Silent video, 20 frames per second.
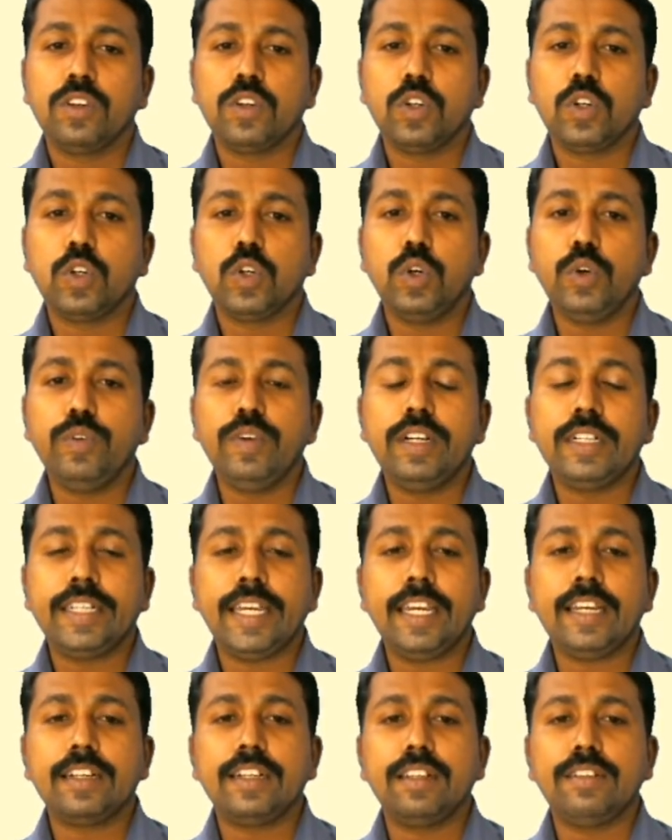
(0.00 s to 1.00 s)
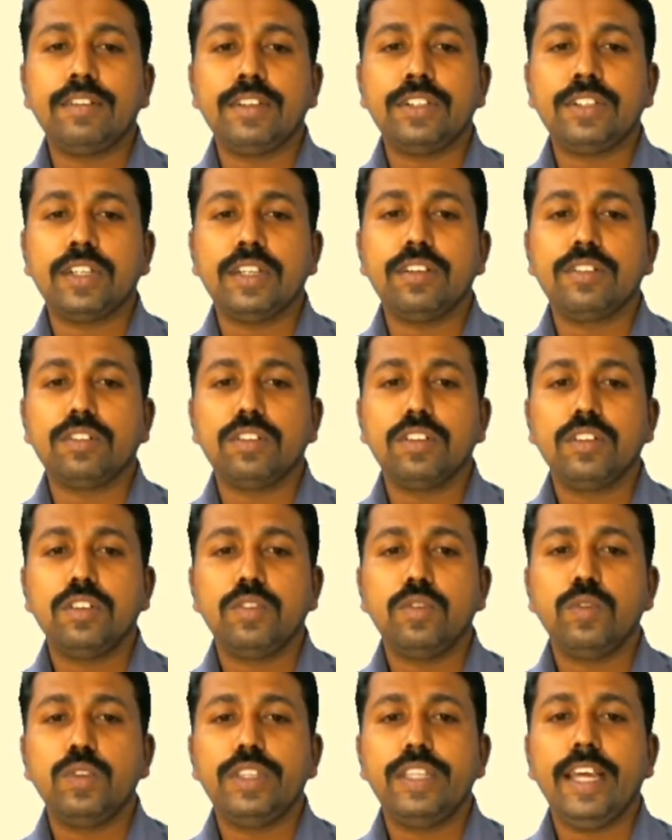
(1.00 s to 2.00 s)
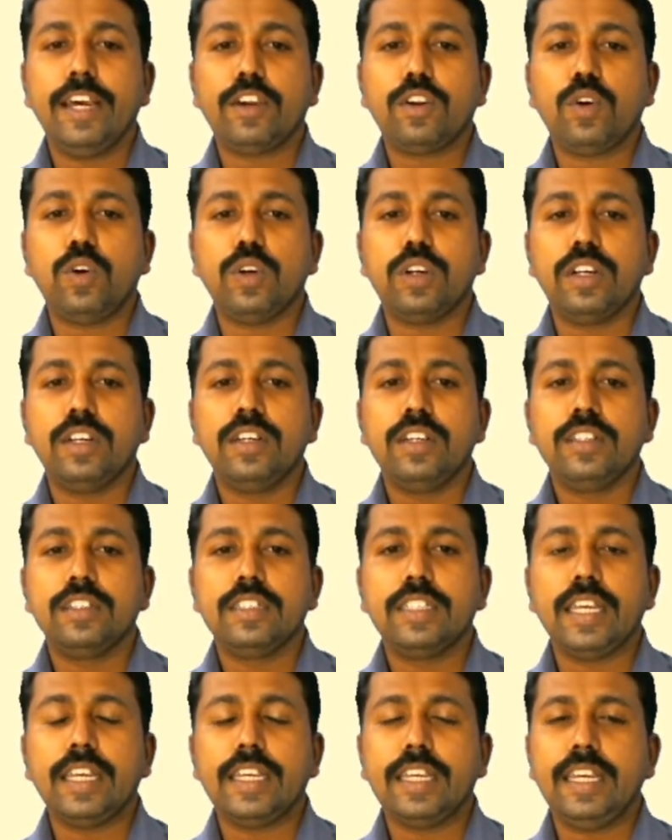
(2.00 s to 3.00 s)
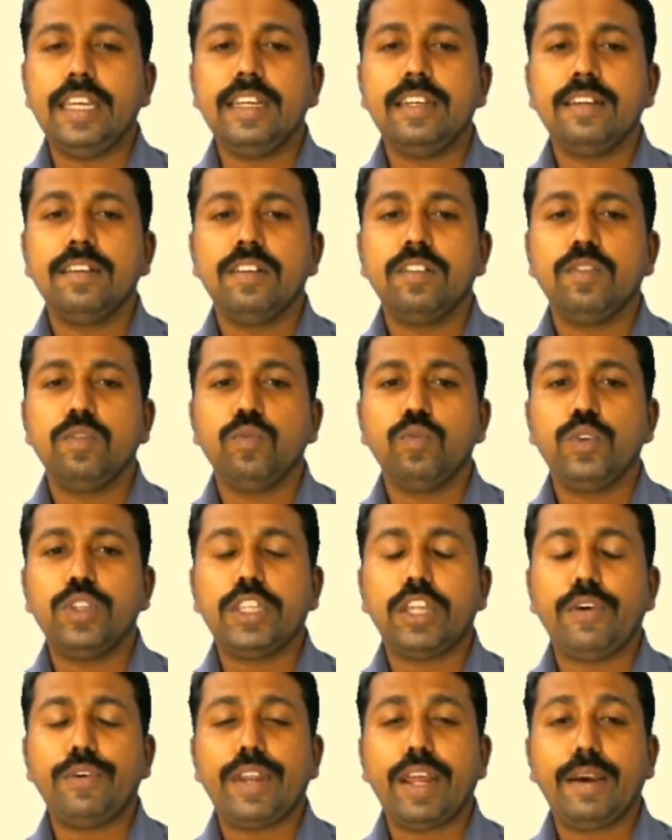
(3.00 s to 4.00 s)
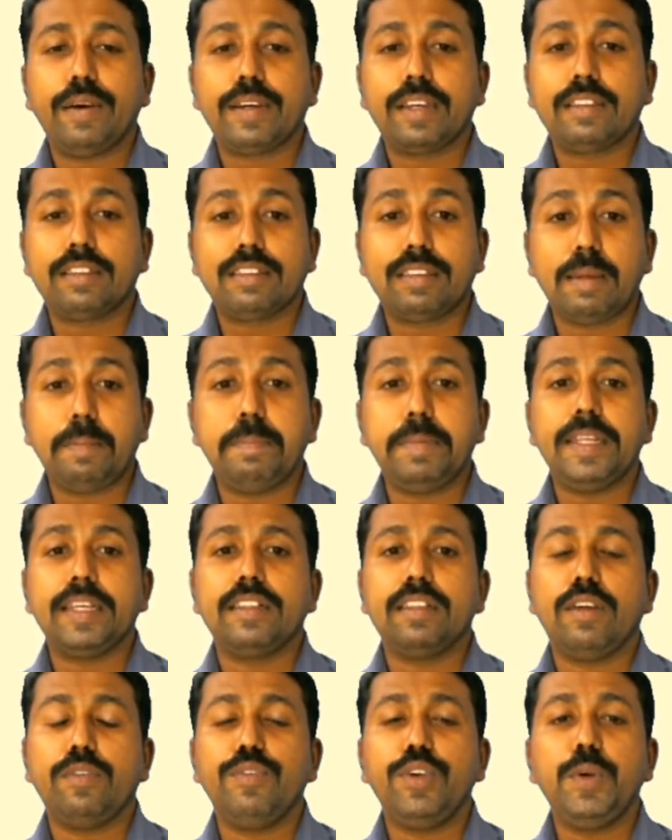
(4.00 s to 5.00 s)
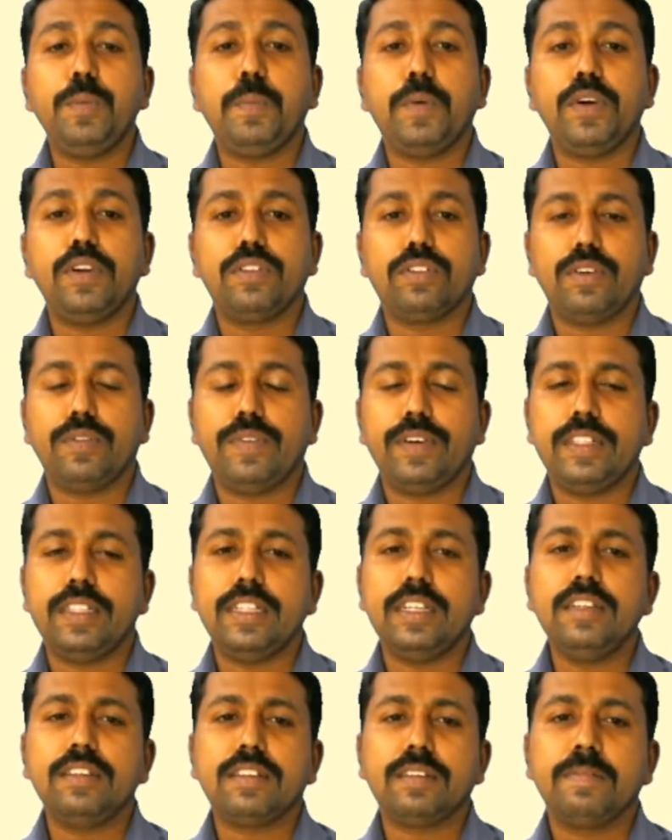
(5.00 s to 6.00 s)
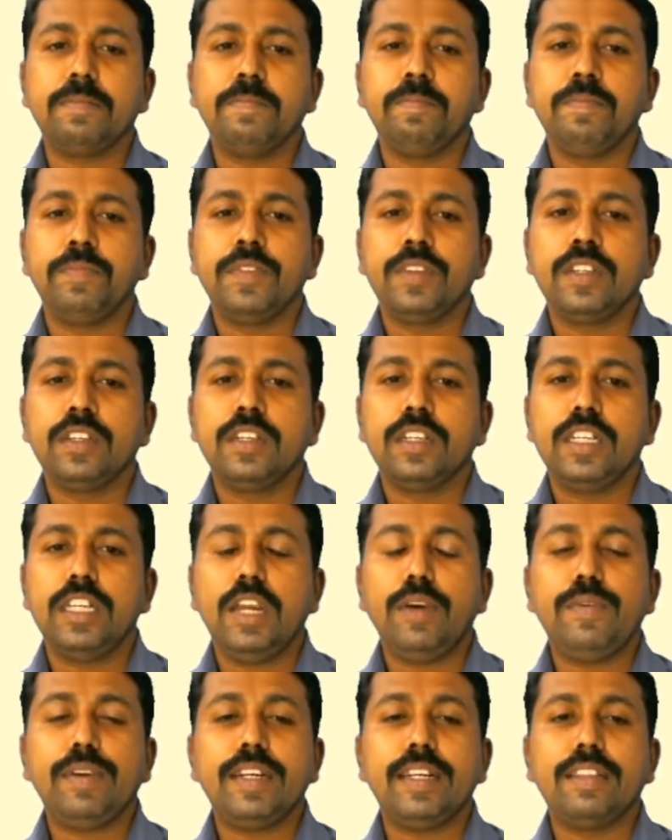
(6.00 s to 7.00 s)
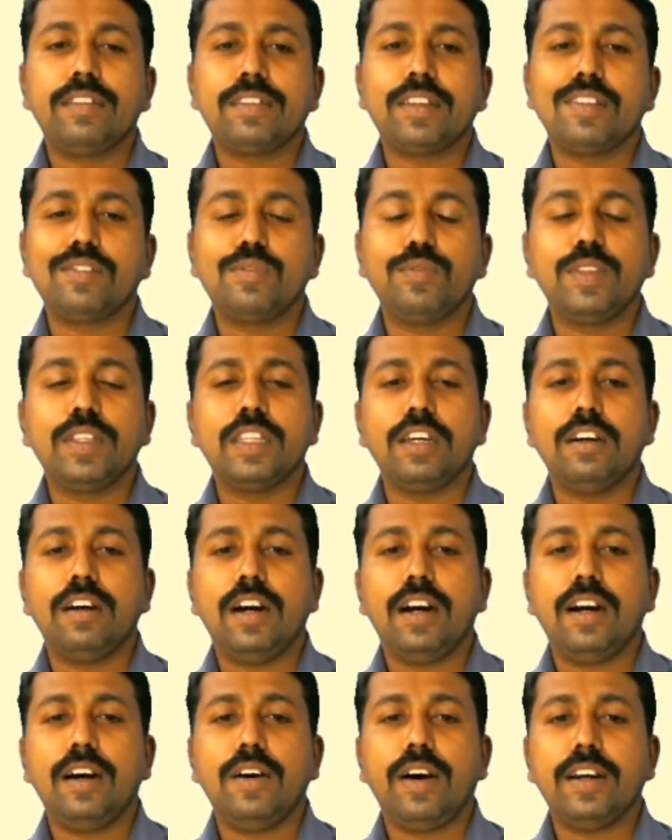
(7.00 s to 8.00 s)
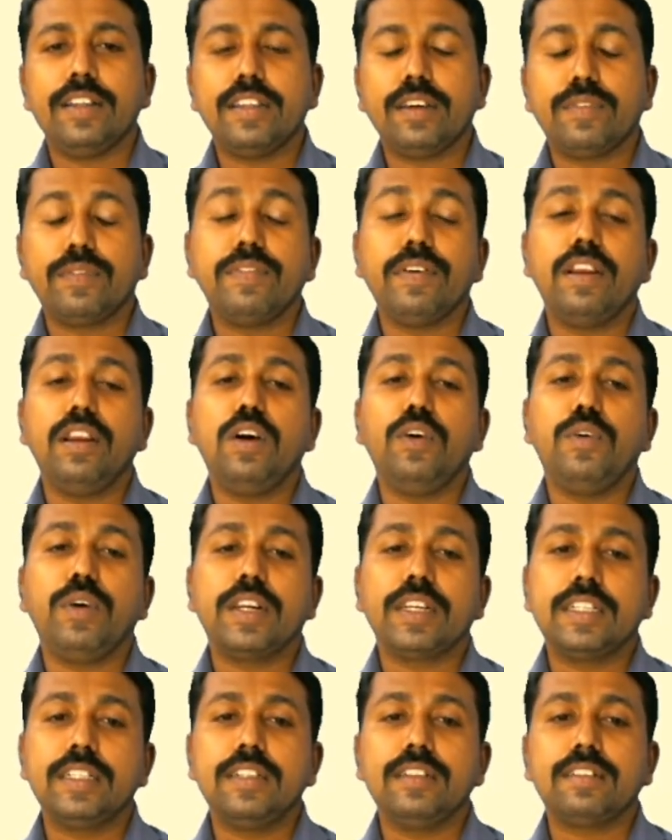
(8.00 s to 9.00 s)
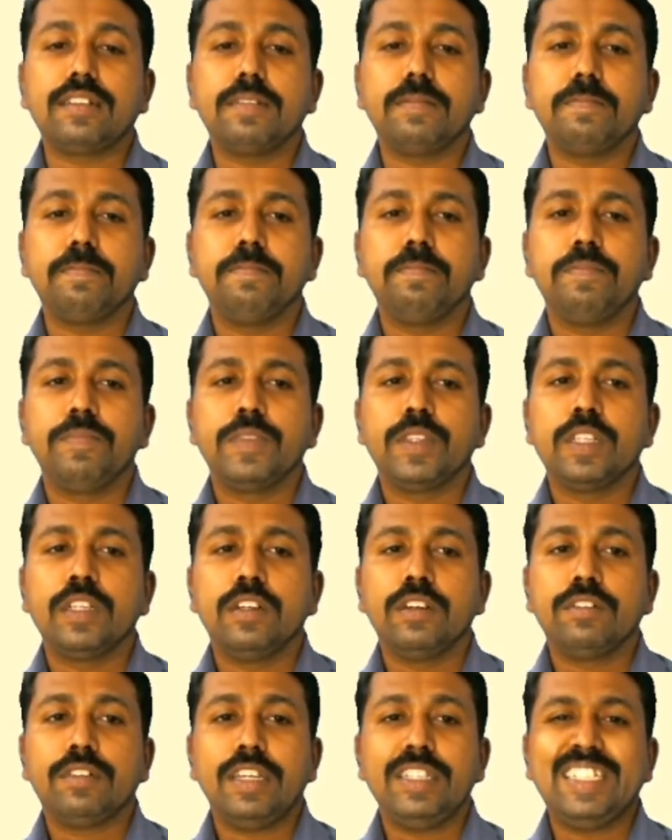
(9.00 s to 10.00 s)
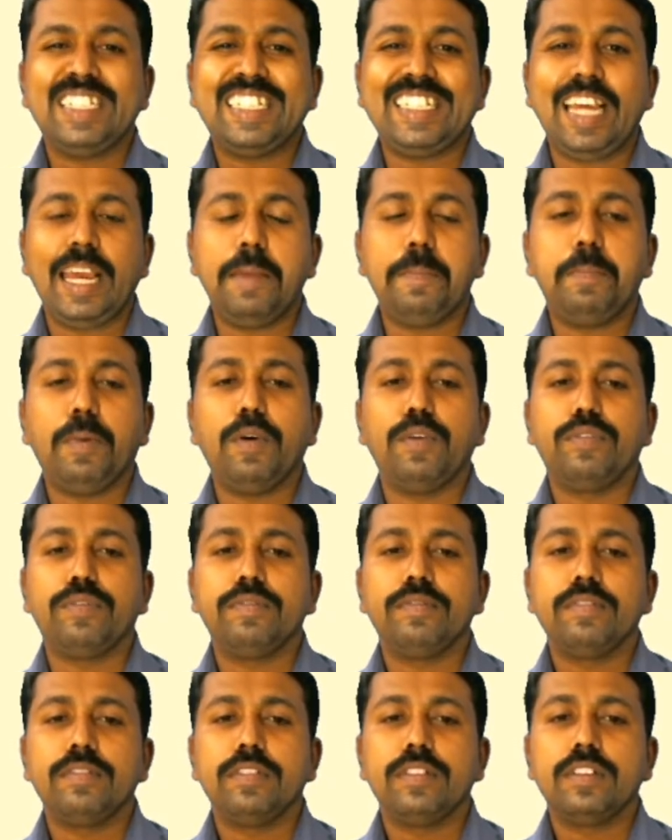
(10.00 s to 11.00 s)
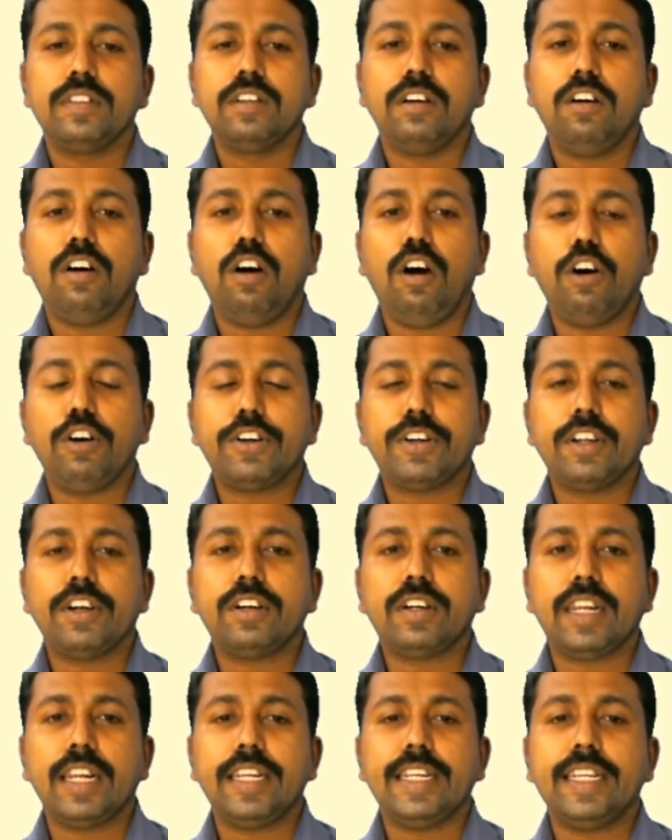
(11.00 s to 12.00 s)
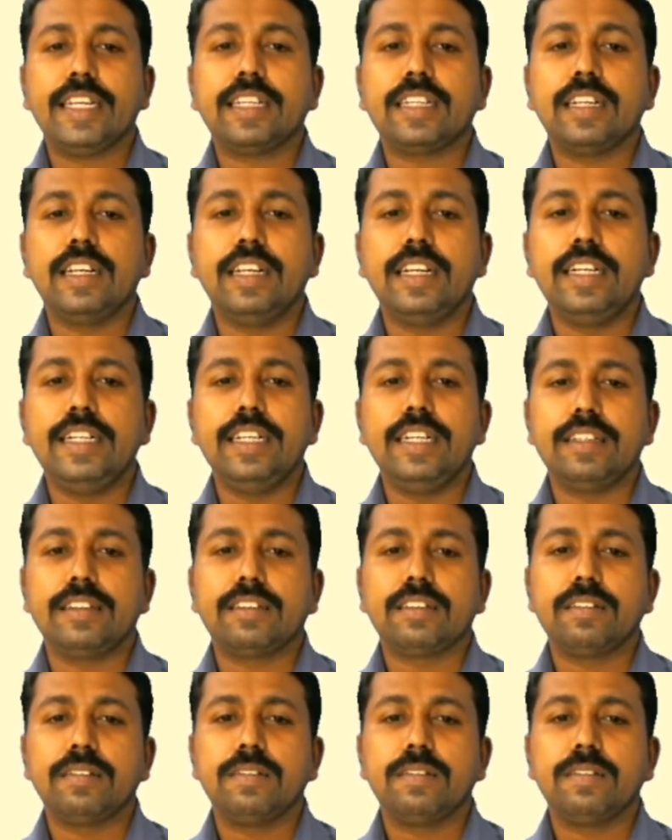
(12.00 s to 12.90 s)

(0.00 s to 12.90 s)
who will take decisions with their own thinking without accepting the viewpoints of others, never discuss with the other fellow workers. Such type of autocratic leaders